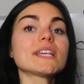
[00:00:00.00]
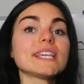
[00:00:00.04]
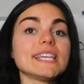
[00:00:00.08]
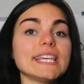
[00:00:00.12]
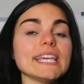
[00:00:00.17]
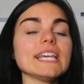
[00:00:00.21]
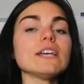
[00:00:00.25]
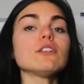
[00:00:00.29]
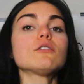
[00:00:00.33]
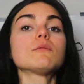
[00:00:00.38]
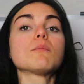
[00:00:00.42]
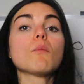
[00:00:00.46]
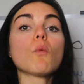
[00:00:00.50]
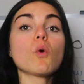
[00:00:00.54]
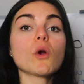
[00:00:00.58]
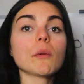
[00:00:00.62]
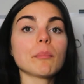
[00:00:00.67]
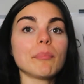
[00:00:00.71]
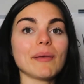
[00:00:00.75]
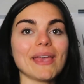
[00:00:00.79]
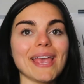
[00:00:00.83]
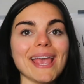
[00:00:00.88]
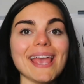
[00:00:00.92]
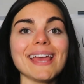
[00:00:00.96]
guilt, more
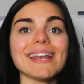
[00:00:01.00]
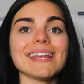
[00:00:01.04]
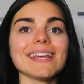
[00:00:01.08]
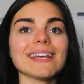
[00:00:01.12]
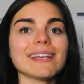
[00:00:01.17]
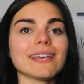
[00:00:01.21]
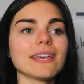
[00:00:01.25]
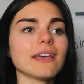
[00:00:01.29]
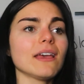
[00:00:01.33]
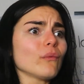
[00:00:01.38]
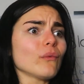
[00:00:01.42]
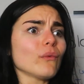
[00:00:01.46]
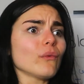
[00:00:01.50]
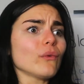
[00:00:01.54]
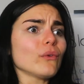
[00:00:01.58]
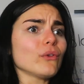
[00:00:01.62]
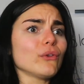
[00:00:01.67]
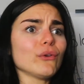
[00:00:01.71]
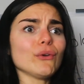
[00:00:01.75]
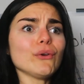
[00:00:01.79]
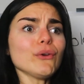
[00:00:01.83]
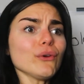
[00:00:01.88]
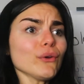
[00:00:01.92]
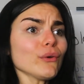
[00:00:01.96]
panic,
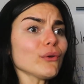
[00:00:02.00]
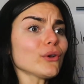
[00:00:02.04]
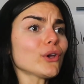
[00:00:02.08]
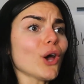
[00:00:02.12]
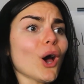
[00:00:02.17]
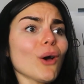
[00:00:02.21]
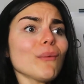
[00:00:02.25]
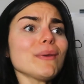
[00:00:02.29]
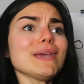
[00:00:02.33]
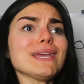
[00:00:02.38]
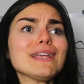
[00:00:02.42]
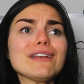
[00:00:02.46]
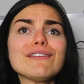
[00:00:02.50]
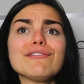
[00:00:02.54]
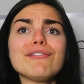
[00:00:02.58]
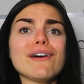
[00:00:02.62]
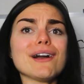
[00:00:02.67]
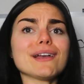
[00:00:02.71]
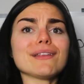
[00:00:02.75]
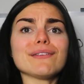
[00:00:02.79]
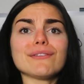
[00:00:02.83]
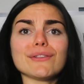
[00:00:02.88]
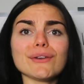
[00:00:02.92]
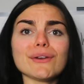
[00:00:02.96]
you're going in a
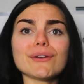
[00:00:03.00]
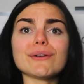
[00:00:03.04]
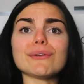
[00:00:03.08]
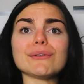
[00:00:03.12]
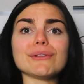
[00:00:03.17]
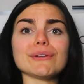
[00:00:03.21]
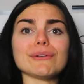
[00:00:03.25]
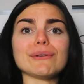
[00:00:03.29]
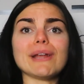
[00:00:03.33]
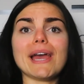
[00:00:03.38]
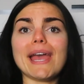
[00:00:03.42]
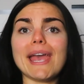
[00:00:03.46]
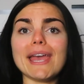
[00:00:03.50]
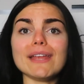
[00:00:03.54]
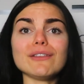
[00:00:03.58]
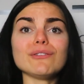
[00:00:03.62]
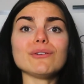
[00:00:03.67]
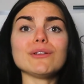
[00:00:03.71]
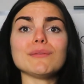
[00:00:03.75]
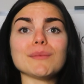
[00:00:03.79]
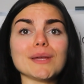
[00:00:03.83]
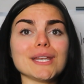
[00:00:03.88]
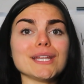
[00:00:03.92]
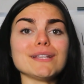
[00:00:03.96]
fucking circle, dude. I hate to
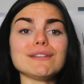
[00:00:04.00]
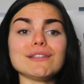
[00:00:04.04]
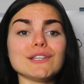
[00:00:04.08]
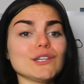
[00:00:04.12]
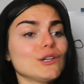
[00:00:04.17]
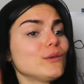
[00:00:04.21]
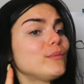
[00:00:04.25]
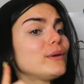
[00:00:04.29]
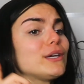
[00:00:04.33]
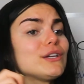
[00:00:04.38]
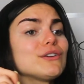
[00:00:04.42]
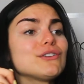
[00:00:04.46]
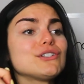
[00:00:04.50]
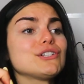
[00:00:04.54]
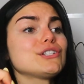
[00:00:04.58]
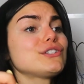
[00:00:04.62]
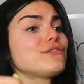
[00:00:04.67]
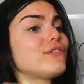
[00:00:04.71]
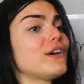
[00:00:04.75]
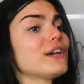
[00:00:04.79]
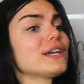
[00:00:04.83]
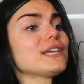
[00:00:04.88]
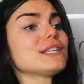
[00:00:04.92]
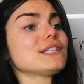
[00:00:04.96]
admit it to you, but you're
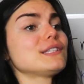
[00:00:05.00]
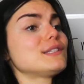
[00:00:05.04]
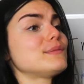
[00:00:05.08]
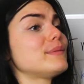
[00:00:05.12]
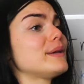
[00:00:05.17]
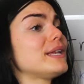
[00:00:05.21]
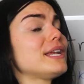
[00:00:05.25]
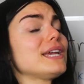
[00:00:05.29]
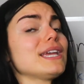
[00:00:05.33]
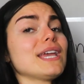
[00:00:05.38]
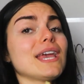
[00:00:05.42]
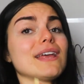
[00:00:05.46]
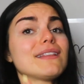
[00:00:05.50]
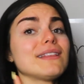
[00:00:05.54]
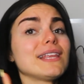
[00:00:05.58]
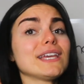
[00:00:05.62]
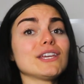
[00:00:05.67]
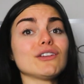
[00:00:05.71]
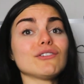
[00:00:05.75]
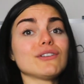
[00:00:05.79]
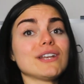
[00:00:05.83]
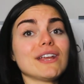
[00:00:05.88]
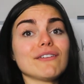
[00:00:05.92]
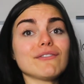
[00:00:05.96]
just fucking spinning and
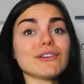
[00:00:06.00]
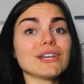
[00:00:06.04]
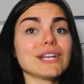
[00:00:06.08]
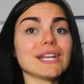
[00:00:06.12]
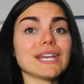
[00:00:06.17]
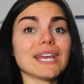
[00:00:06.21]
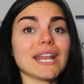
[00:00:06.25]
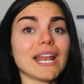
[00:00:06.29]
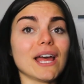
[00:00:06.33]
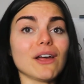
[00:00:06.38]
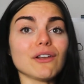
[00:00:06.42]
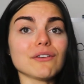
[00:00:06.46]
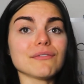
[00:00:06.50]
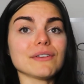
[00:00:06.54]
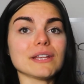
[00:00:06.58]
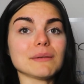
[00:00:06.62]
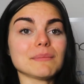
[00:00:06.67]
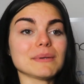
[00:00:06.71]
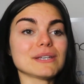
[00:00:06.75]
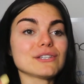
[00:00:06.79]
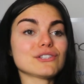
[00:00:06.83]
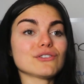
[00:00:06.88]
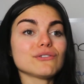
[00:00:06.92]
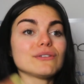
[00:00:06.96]
like you're never gonna get out of it
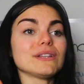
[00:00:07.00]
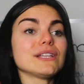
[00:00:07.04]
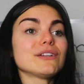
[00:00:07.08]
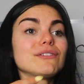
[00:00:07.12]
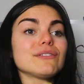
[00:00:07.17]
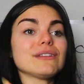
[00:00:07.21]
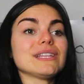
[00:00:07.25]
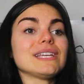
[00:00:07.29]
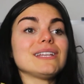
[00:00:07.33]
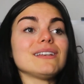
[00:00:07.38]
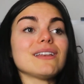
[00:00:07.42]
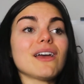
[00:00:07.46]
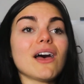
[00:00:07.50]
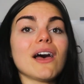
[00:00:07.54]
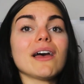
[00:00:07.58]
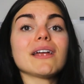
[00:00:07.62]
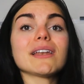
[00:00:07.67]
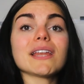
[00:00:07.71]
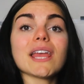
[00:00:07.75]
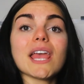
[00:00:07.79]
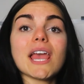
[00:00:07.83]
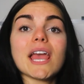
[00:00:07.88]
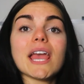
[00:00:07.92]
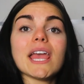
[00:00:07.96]
because you're literally
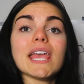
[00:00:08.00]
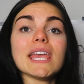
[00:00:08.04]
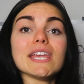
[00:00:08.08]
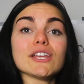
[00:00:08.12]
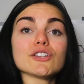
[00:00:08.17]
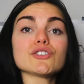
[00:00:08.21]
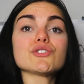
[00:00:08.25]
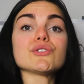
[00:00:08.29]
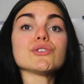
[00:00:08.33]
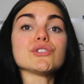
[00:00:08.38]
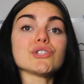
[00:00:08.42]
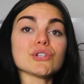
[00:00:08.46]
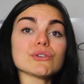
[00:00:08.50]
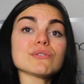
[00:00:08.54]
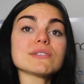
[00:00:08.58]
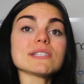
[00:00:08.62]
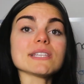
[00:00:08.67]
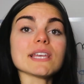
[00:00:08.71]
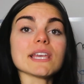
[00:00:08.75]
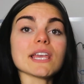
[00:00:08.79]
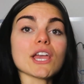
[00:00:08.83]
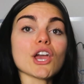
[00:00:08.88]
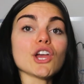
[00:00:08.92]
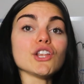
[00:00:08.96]
not
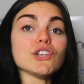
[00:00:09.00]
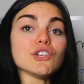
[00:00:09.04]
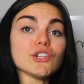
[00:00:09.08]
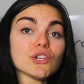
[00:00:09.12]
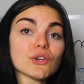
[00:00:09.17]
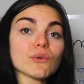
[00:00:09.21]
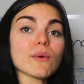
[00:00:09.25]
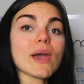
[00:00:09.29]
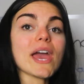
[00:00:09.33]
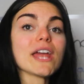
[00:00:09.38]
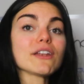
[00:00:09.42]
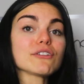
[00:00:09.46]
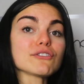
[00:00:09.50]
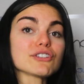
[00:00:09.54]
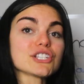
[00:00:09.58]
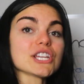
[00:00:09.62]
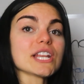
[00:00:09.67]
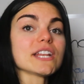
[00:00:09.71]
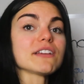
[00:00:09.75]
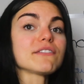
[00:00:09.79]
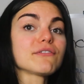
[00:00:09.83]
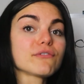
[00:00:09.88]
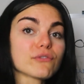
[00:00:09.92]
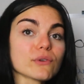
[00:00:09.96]
introducing a new
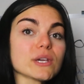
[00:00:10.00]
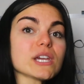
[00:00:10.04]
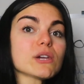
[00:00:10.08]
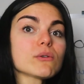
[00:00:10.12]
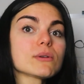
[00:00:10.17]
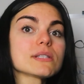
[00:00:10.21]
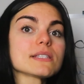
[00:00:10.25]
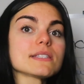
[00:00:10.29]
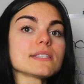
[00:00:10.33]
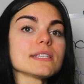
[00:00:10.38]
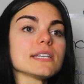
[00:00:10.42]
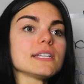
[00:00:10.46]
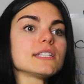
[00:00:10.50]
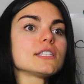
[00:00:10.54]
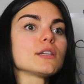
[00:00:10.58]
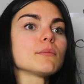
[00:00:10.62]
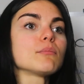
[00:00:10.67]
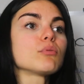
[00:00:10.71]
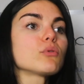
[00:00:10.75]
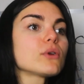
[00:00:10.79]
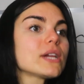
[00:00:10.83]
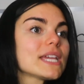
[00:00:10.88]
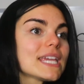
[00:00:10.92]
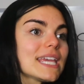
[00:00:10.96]
energetic frequency to
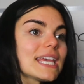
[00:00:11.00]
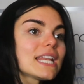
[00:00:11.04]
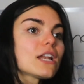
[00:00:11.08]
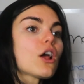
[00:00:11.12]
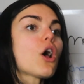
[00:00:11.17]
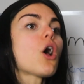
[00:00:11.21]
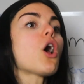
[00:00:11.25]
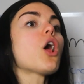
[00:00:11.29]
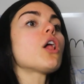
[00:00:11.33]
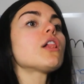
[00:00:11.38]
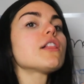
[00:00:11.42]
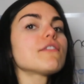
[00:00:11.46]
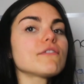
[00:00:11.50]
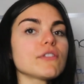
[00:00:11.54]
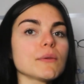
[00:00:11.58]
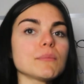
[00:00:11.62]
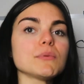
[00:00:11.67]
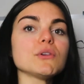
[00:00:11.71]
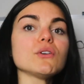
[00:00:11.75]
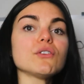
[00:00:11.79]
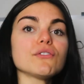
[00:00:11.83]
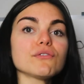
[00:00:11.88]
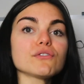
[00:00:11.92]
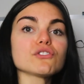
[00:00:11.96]
bring in all of the
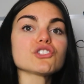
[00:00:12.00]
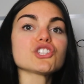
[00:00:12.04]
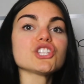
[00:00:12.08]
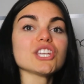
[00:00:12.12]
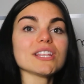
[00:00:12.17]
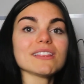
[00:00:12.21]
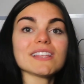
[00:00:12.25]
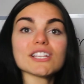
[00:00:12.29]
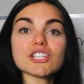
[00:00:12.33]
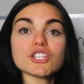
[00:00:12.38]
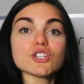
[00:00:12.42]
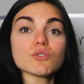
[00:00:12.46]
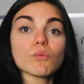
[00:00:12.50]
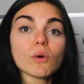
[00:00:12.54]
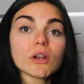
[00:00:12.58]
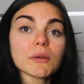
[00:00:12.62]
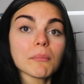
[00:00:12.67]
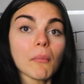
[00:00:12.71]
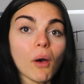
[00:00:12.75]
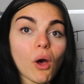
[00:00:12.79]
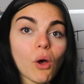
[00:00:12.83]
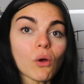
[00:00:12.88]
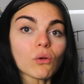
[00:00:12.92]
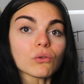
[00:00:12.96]
beautiful shit that you wanna
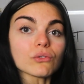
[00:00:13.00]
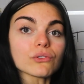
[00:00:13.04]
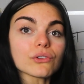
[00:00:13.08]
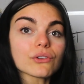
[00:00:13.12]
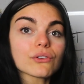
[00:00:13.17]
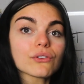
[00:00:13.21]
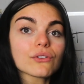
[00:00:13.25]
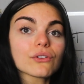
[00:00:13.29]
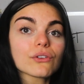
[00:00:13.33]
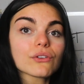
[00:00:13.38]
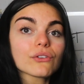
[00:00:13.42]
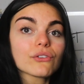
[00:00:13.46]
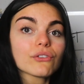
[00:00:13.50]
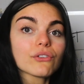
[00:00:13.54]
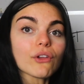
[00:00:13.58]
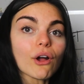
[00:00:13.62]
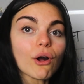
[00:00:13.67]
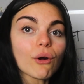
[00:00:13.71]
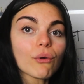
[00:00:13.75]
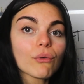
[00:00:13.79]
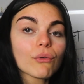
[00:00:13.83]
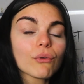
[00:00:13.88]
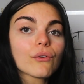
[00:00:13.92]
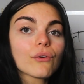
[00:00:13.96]
mold.
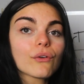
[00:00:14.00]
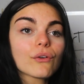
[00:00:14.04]
So,